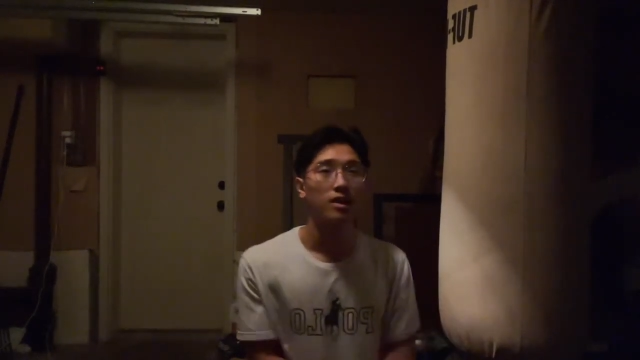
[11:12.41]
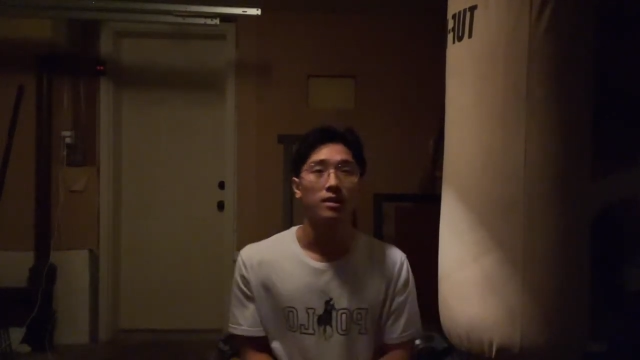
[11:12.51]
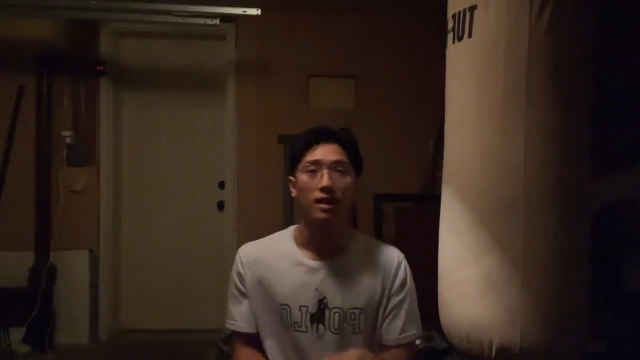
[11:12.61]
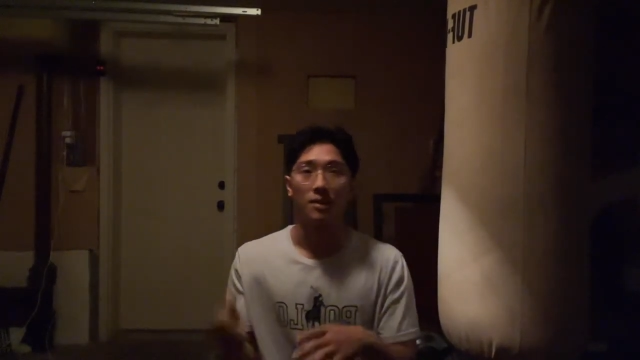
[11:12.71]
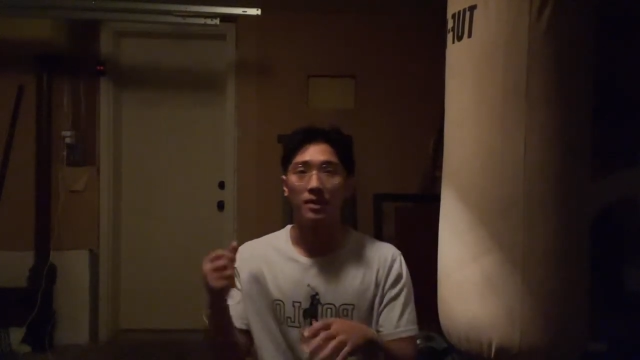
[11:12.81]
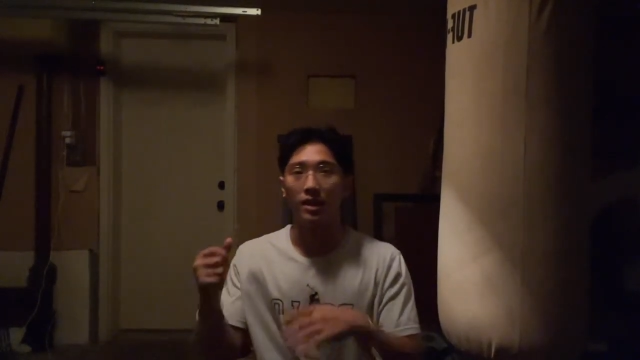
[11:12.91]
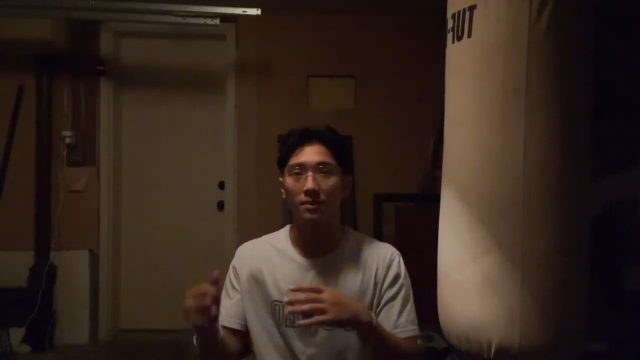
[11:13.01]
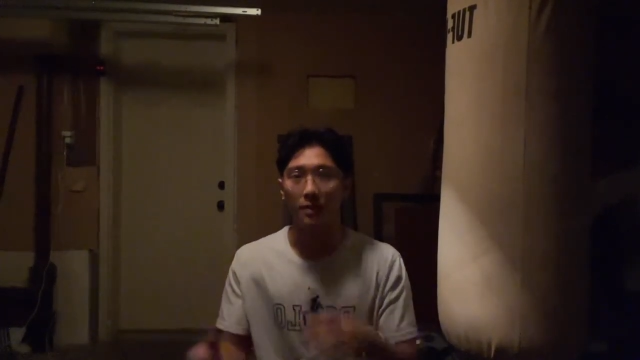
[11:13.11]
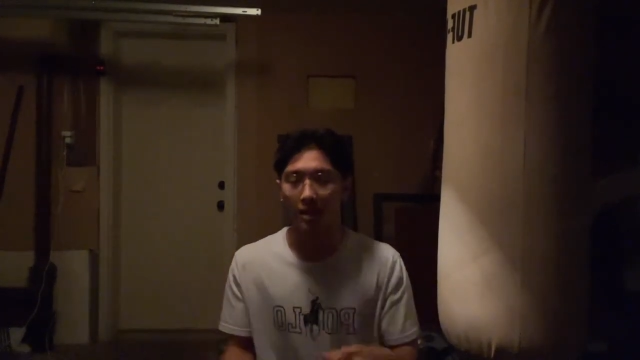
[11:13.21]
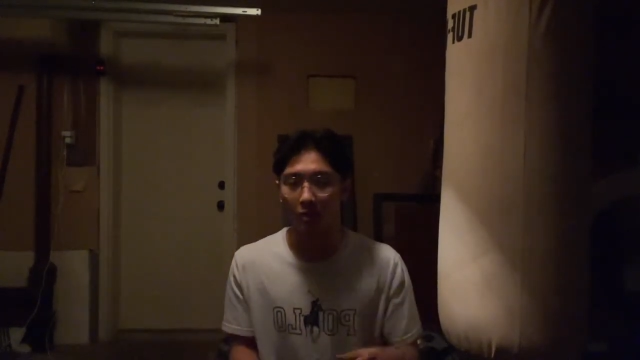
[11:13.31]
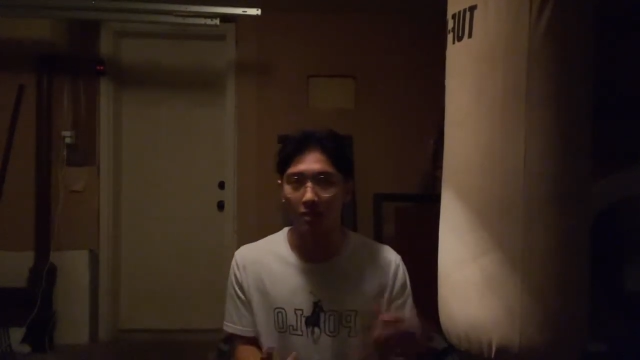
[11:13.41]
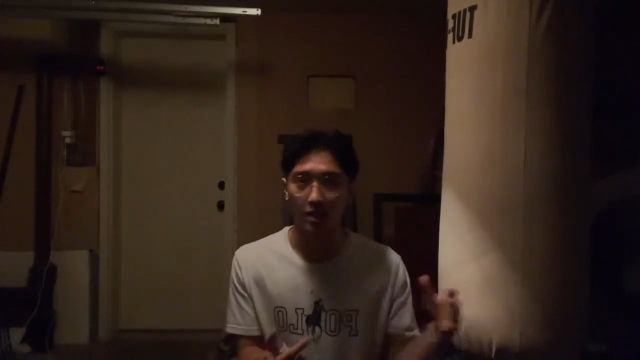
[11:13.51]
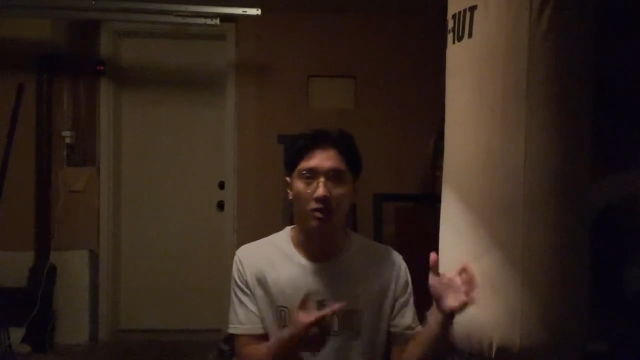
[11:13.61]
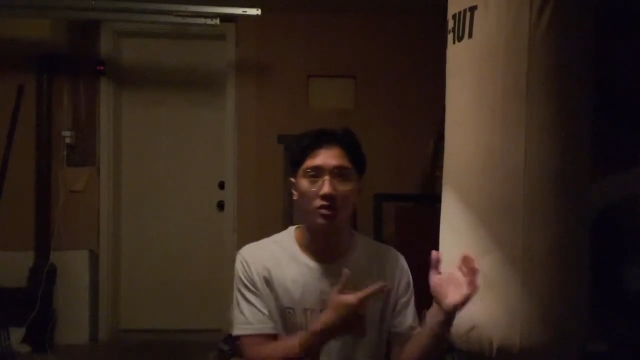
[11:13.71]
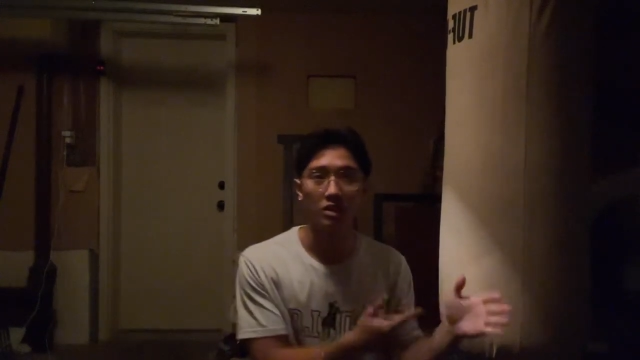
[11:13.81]
and I'd be like, man, what am I
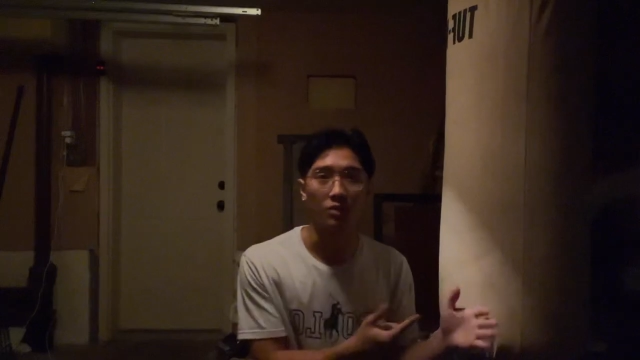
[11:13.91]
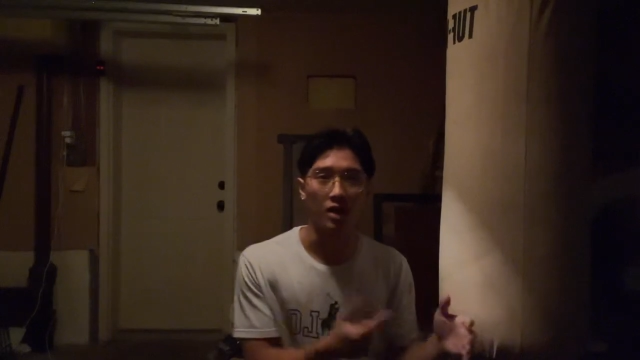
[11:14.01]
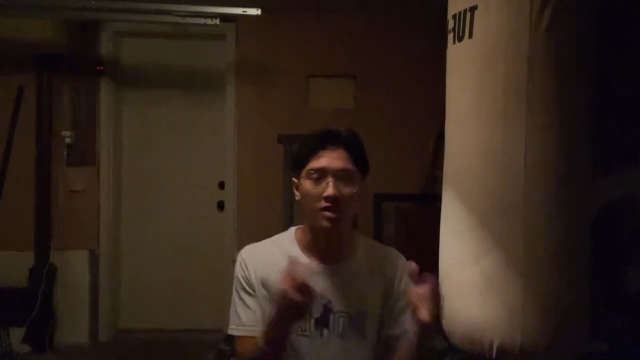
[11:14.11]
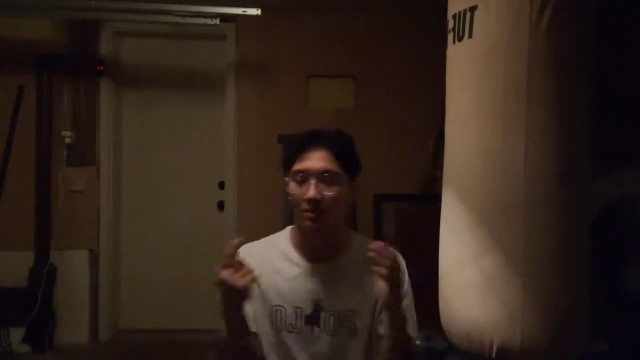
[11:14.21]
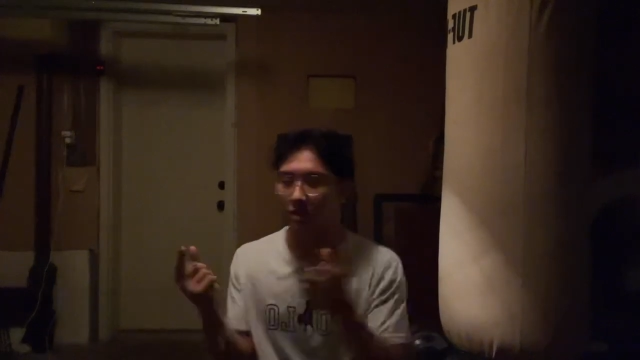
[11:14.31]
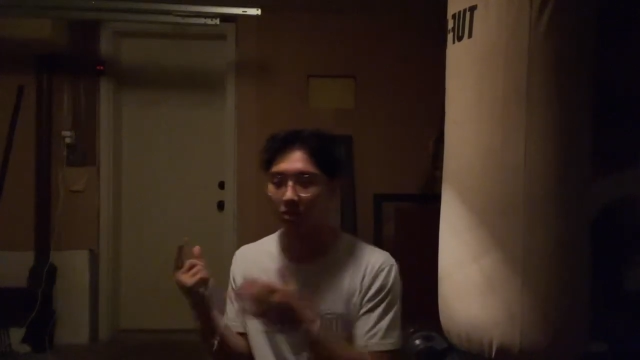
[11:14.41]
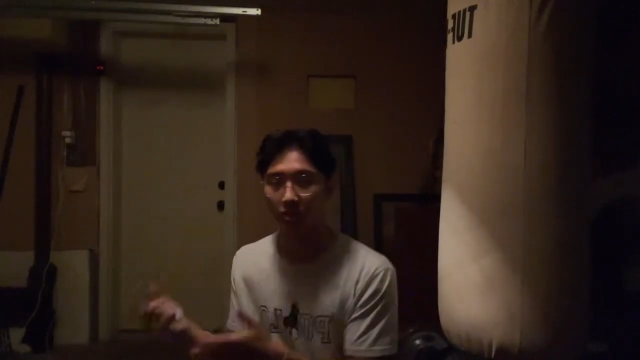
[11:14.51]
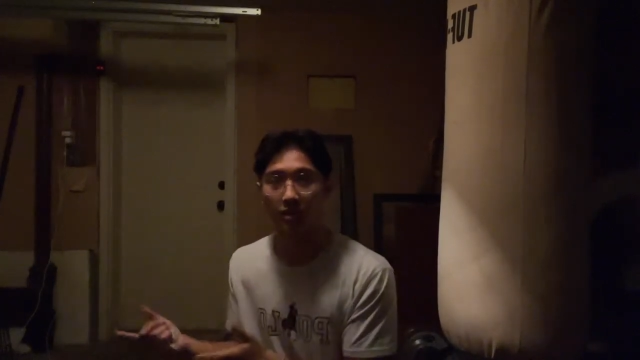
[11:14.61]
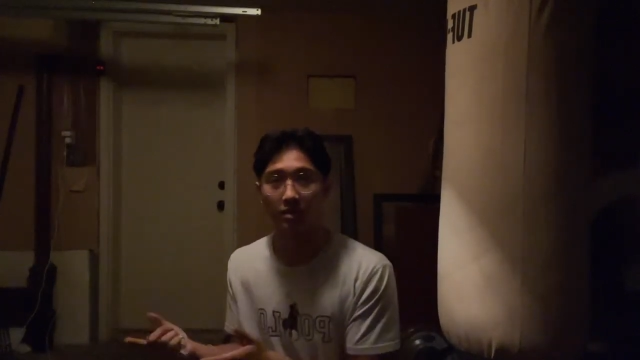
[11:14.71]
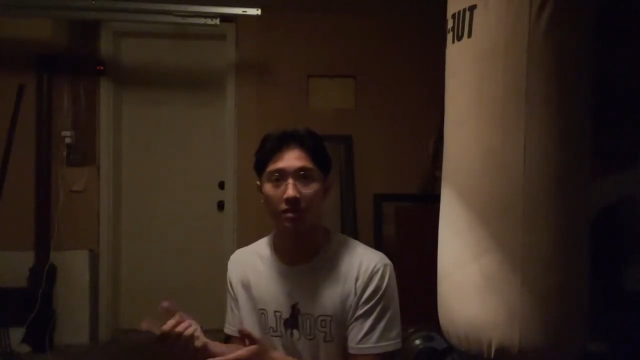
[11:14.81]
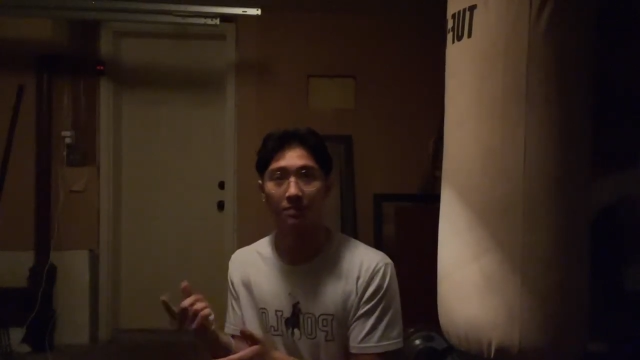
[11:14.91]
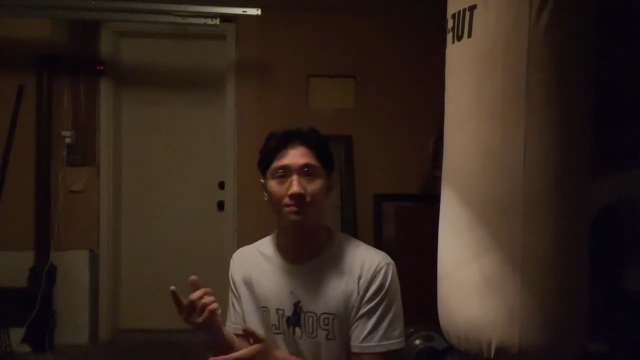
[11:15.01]
doing this for? I should be doing this.